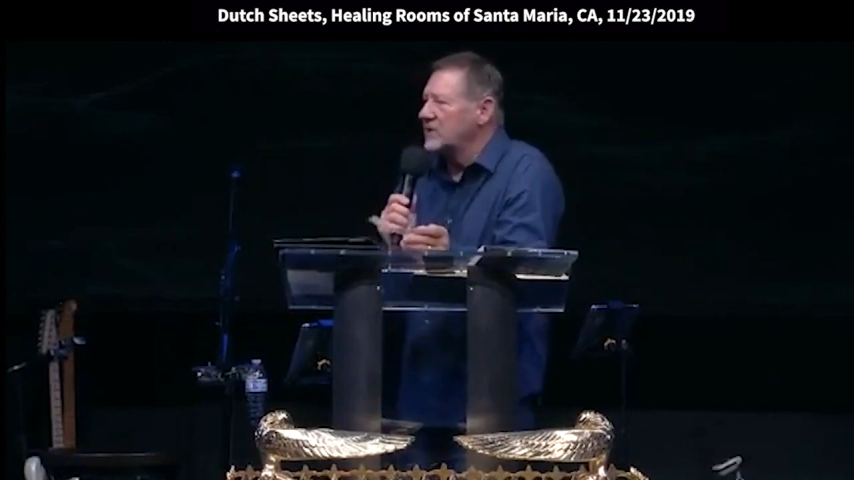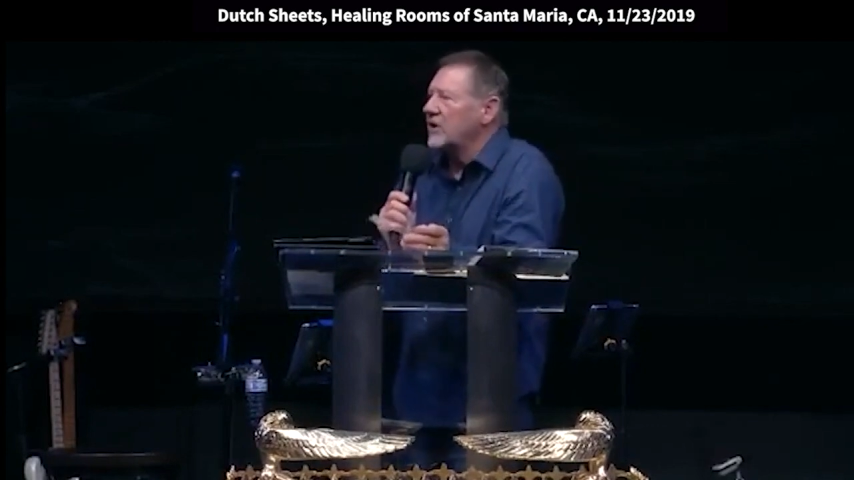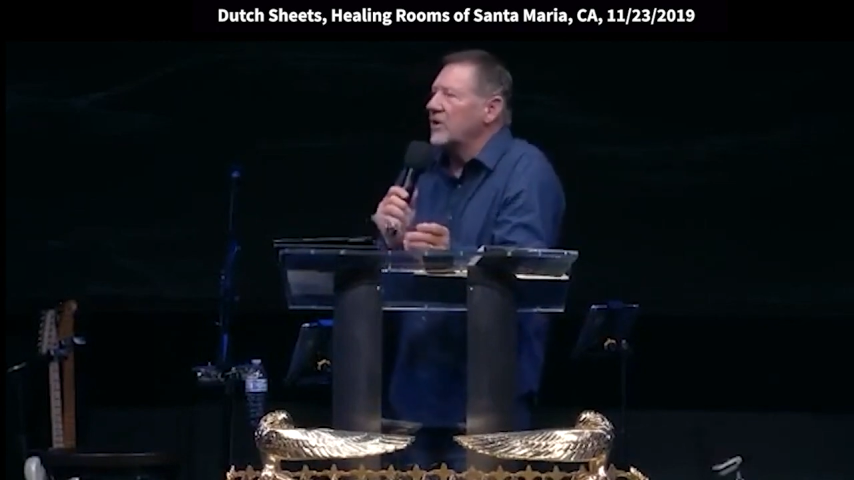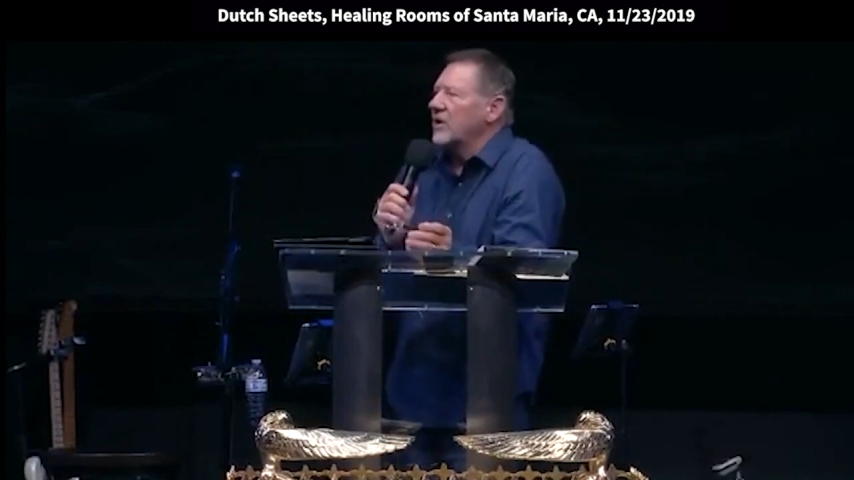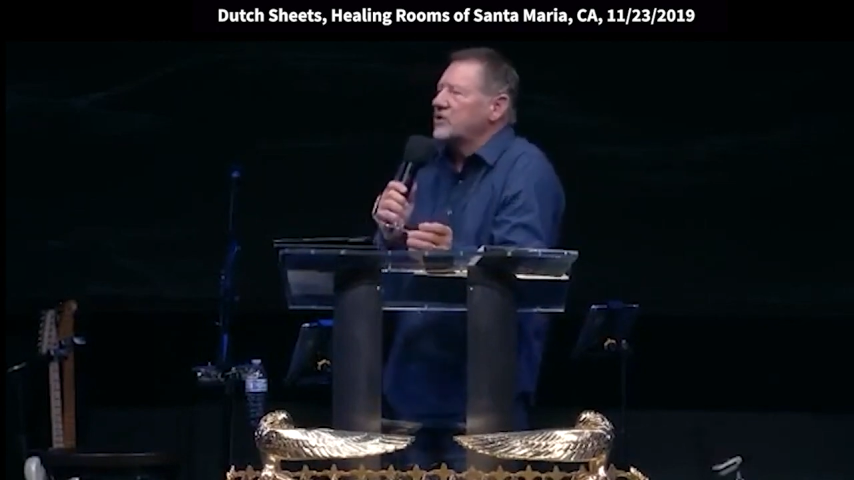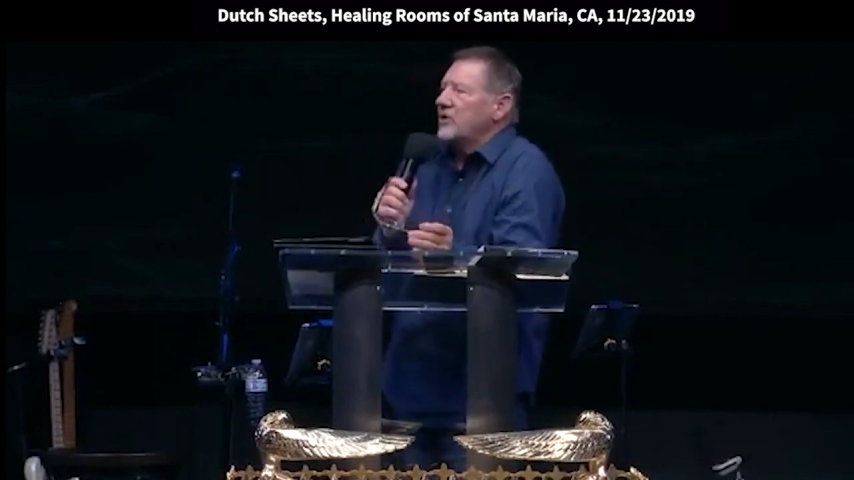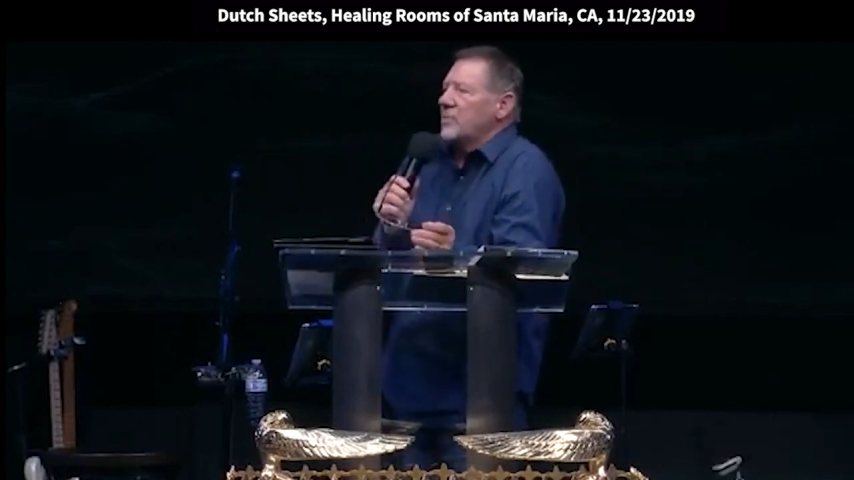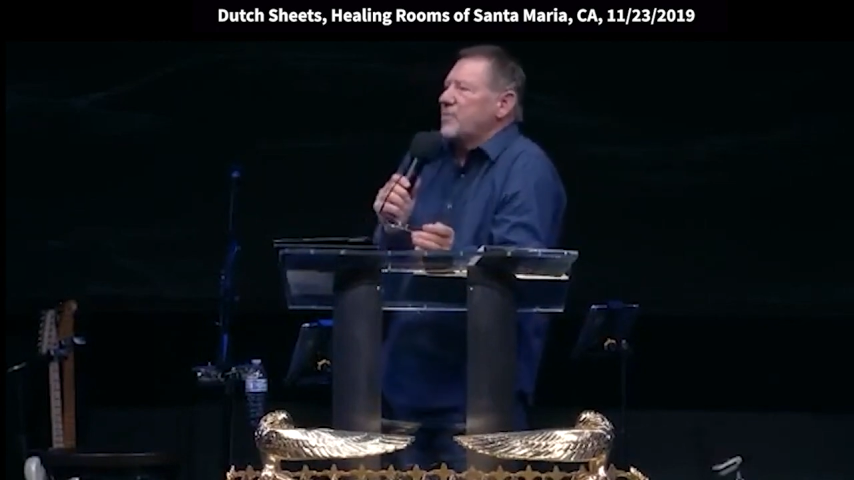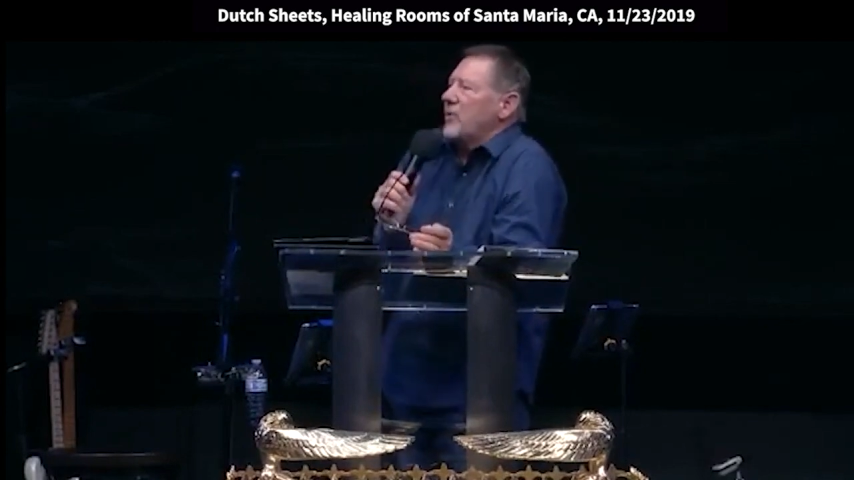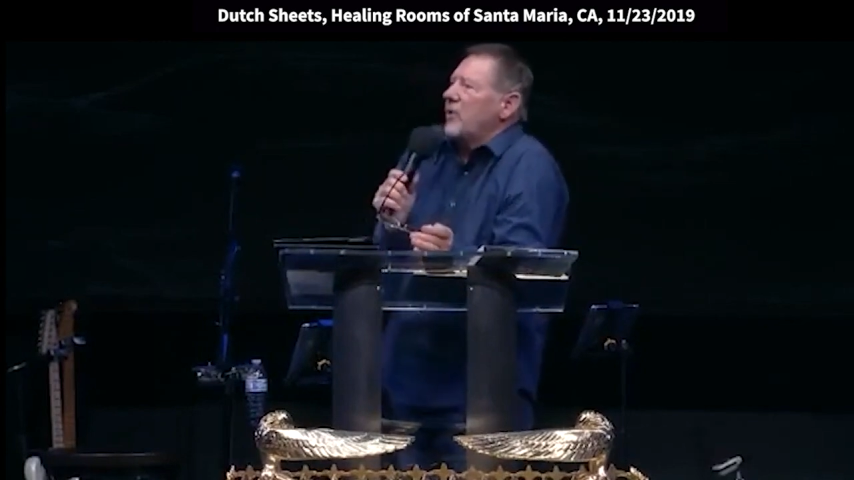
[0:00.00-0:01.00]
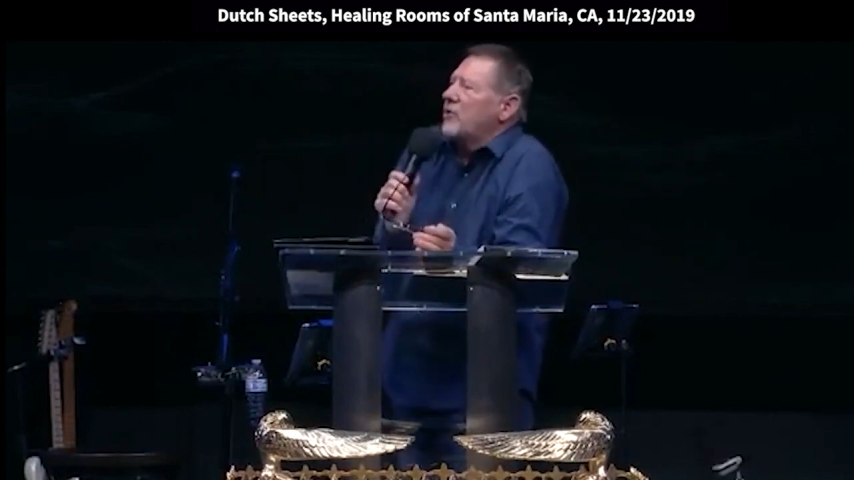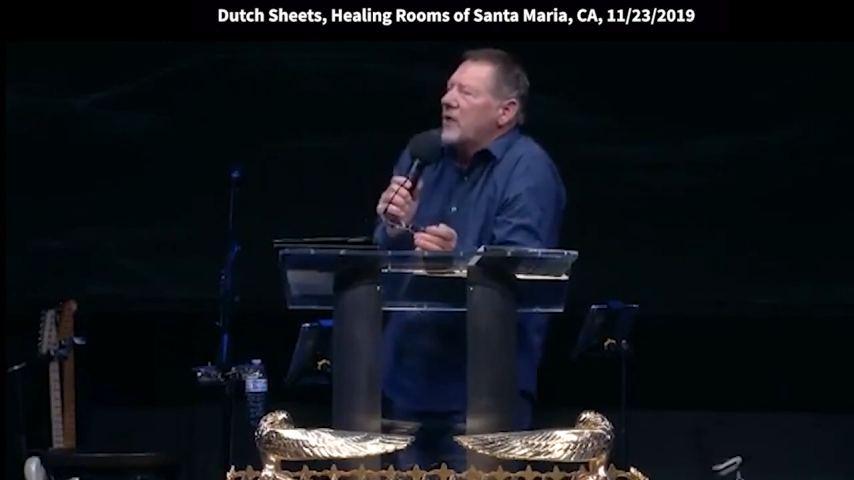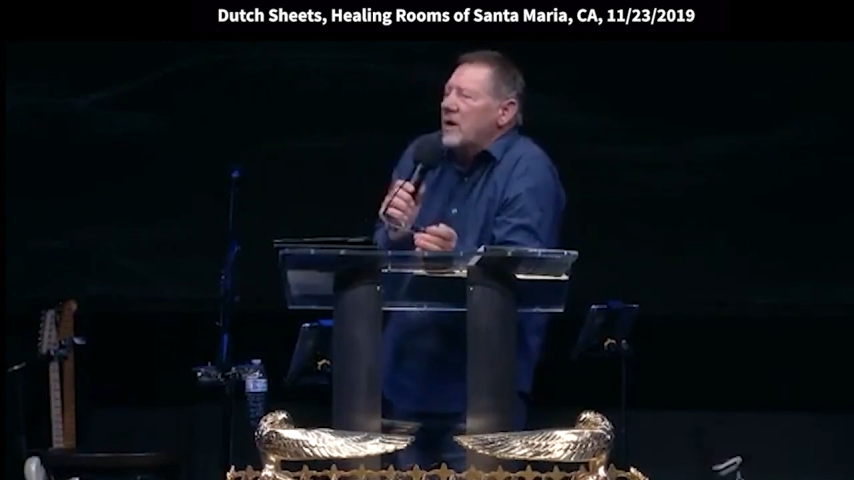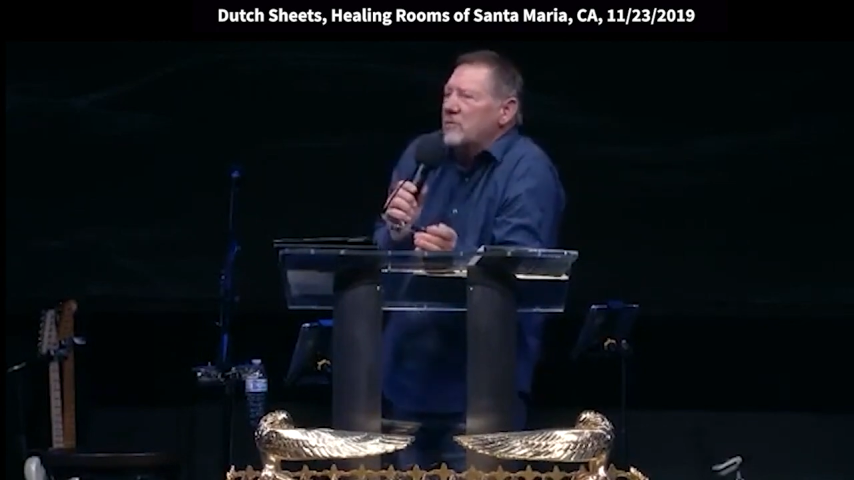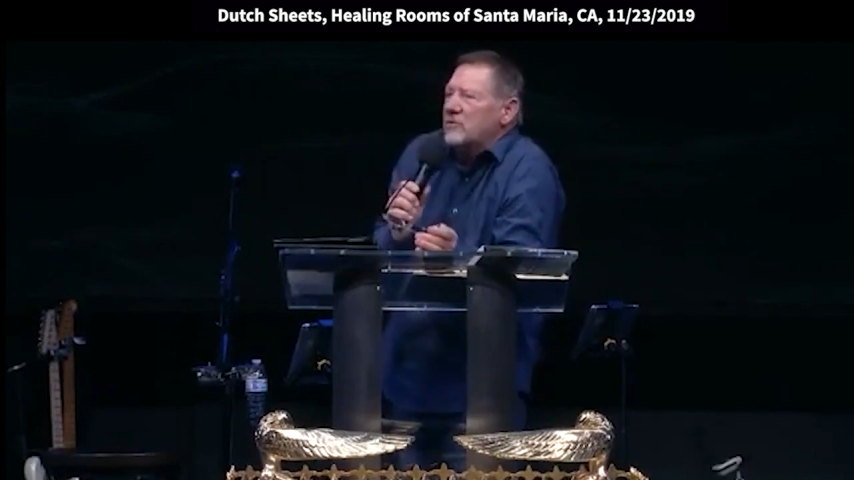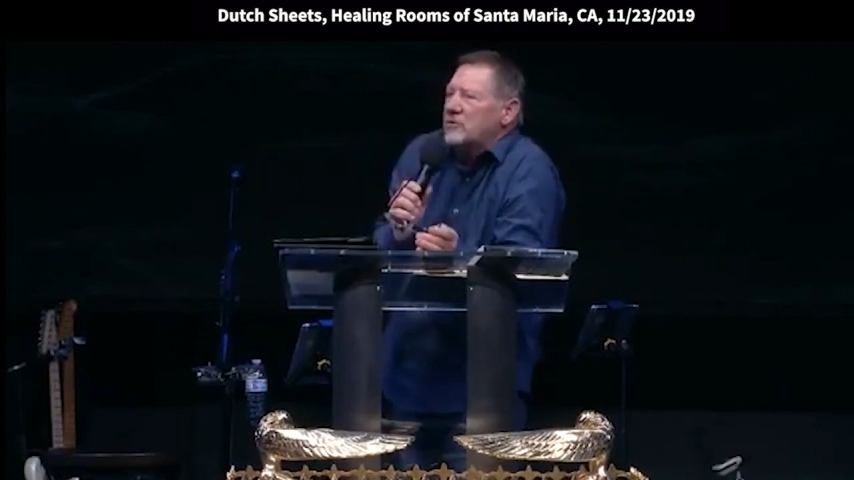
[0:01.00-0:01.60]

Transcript: Is there a program